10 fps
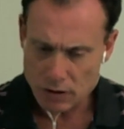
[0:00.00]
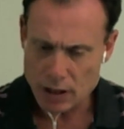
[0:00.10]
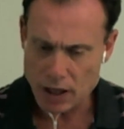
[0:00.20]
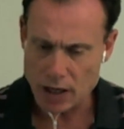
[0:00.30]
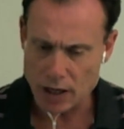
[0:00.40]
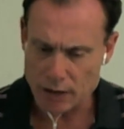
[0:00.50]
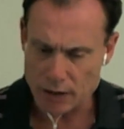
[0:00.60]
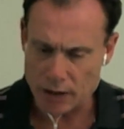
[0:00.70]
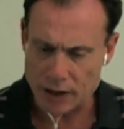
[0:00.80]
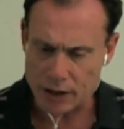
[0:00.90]
Yeah, I,
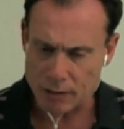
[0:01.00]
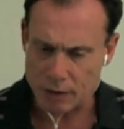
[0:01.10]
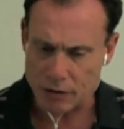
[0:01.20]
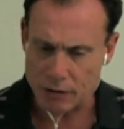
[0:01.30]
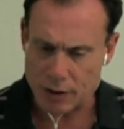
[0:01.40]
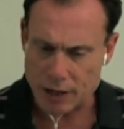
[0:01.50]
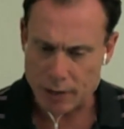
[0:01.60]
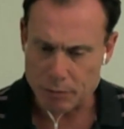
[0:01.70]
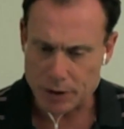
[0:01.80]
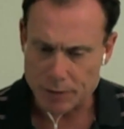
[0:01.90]
I asked him to do
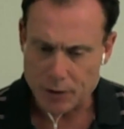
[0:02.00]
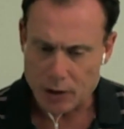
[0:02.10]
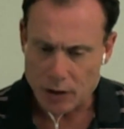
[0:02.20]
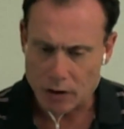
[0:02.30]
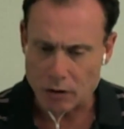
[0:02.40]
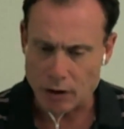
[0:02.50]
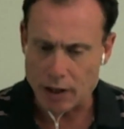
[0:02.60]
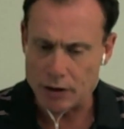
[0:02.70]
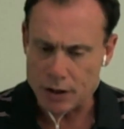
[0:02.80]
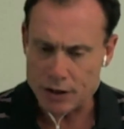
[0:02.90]
that. But
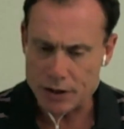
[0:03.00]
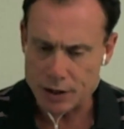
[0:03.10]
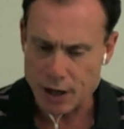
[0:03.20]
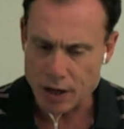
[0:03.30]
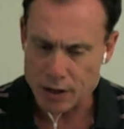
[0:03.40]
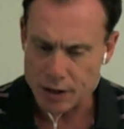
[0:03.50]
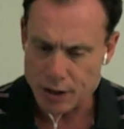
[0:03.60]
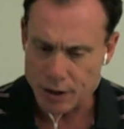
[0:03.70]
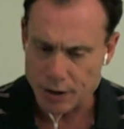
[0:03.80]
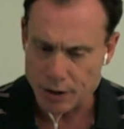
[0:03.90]
Greg just says
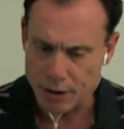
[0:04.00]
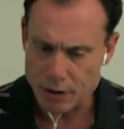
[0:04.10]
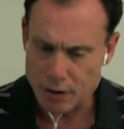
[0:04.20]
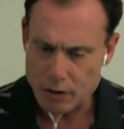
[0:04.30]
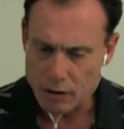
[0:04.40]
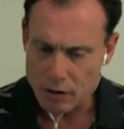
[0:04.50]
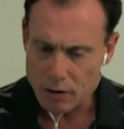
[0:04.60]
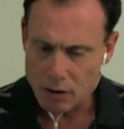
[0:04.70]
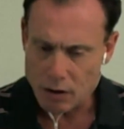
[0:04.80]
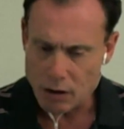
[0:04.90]
here,
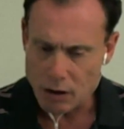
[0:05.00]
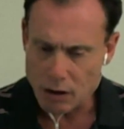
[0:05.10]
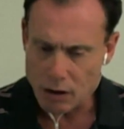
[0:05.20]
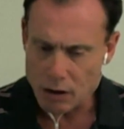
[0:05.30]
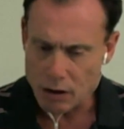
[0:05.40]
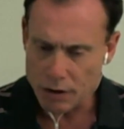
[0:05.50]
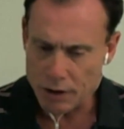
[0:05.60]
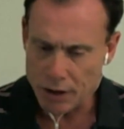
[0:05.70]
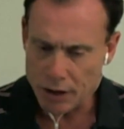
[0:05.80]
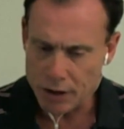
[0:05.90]
are there
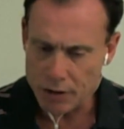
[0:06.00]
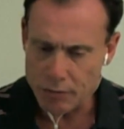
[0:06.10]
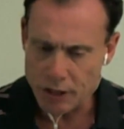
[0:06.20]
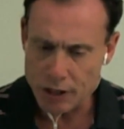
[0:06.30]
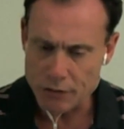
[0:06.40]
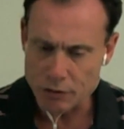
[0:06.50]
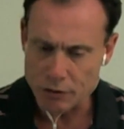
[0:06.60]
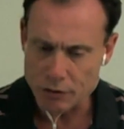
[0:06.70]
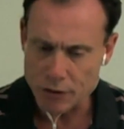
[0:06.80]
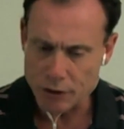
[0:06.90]
any custom
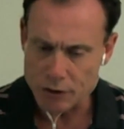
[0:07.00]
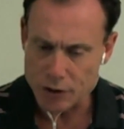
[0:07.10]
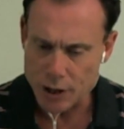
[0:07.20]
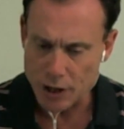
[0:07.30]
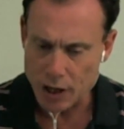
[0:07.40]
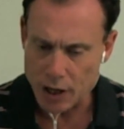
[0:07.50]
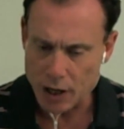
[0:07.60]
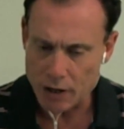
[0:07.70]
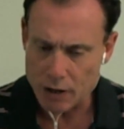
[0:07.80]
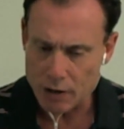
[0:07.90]
dashboards for
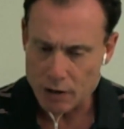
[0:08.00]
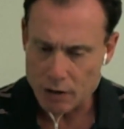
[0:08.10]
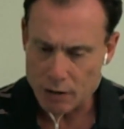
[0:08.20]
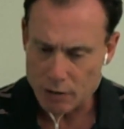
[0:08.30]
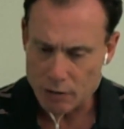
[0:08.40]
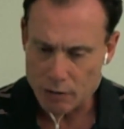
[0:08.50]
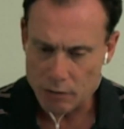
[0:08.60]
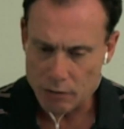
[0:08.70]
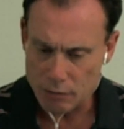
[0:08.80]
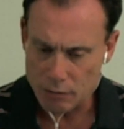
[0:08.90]
GA
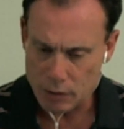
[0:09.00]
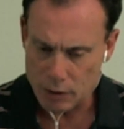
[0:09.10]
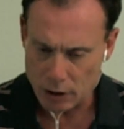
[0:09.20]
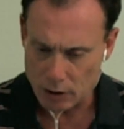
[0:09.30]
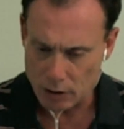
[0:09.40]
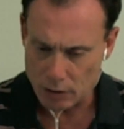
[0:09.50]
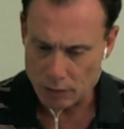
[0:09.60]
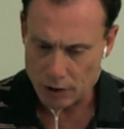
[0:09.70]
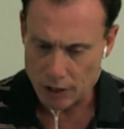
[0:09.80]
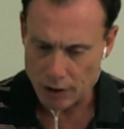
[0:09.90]

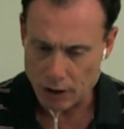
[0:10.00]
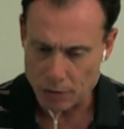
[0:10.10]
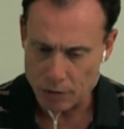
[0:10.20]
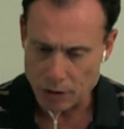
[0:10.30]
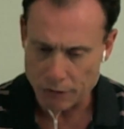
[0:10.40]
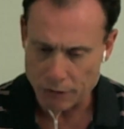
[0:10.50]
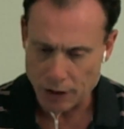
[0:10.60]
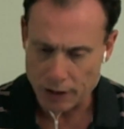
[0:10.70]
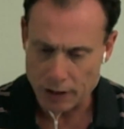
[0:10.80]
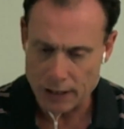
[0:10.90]
um, that help you
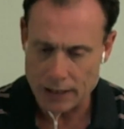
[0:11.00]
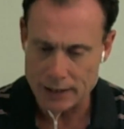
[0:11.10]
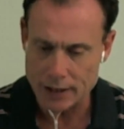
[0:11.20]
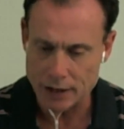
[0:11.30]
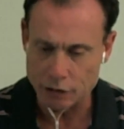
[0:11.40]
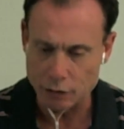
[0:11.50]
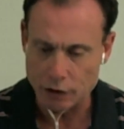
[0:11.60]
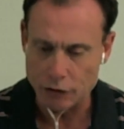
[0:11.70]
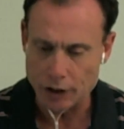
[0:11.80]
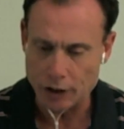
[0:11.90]
identify content that is
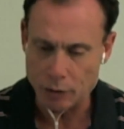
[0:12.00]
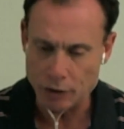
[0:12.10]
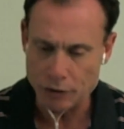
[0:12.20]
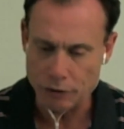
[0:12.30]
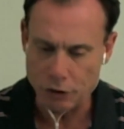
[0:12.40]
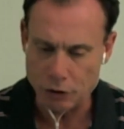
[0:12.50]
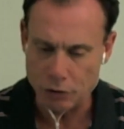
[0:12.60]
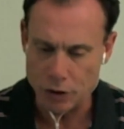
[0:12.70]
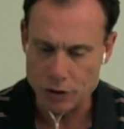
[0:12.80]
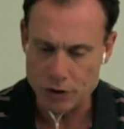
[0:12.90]
resonating with your
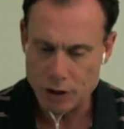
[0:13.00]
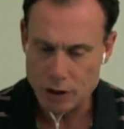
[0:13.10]
viewers,